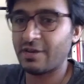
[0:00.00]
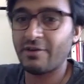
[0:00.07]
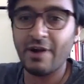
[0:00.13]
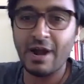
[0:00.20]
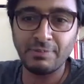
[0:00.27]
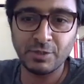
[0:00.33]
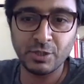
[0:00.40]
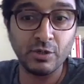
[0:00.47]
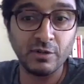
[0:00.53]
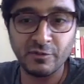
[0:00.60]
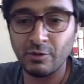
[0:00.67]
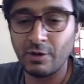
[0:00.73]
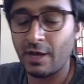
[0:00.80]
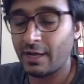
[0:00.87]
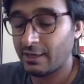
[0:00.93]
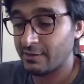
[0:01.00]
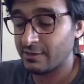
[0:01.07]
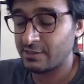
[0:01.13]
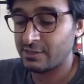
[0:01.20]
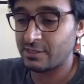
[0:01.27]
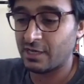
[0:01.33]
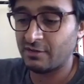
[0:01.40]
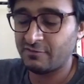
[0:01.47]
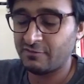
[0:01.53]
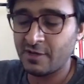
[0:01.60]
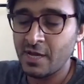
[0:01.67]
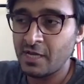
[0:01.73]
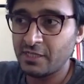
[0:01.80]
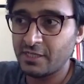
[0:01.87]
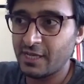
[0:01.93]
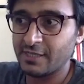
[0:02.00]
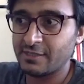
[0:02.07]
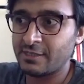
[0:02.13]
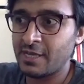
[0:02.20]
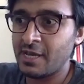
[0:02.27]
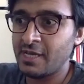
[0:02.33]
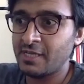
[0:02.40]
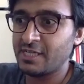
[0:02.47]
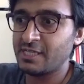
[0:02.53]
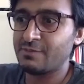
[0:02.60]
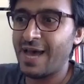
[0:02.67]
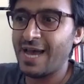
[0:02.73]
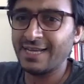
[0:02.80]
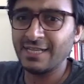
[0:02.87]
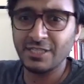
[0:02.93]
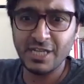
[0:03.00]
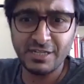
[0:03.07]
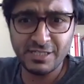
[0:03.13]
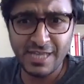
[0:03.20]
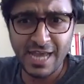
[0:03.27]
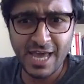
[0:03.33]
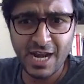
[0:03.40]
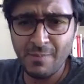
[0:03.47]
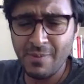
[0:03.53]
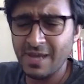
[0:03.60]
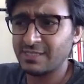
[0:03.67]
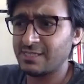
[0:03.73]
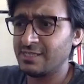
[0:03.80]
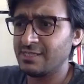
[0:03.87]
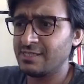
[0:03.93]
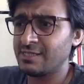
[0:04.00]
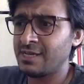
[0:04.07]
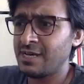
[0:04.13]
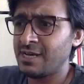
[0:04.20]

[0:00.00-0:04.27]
crypto if you like this stuff, taste backend, taste databases,